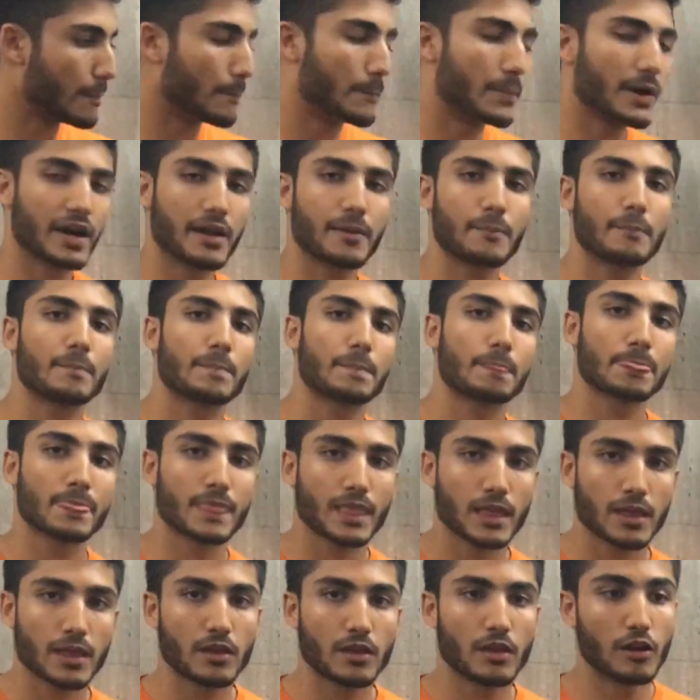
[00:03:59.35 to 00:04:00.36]
but
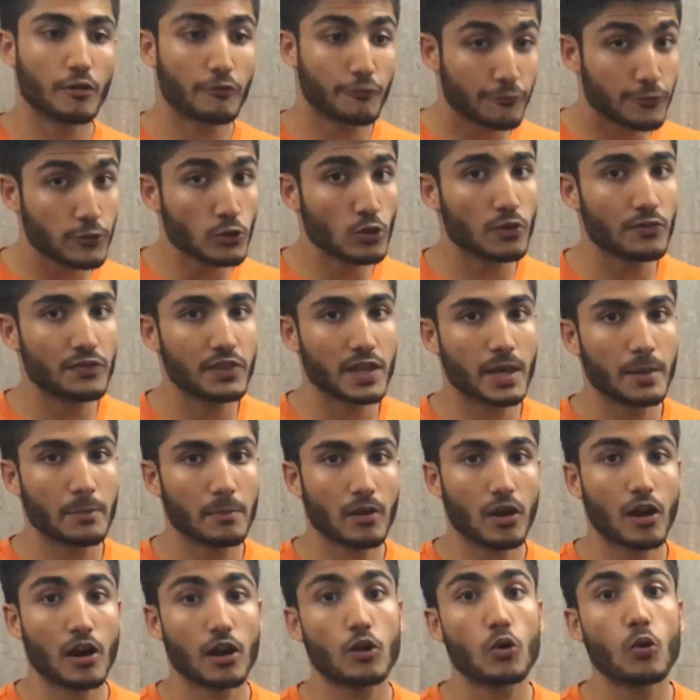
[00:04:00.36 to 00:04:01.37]
a few of
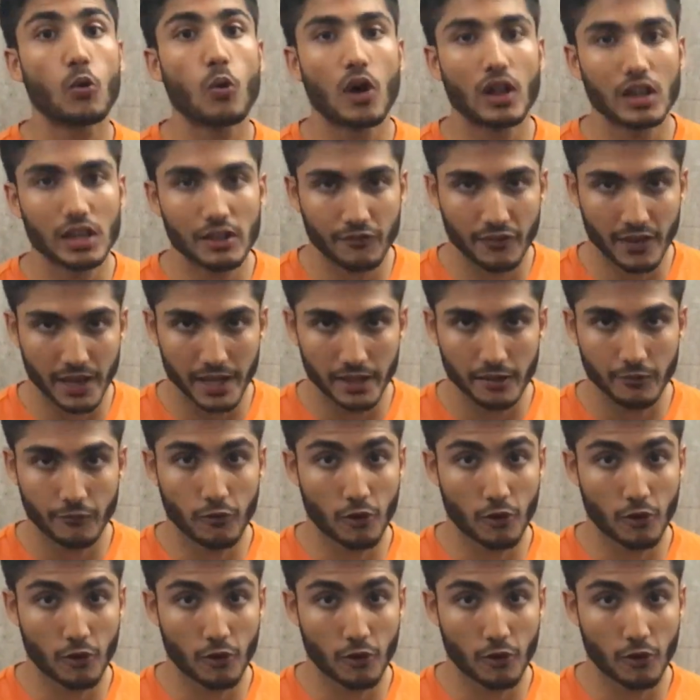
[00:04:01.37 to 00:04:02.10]
them are qualified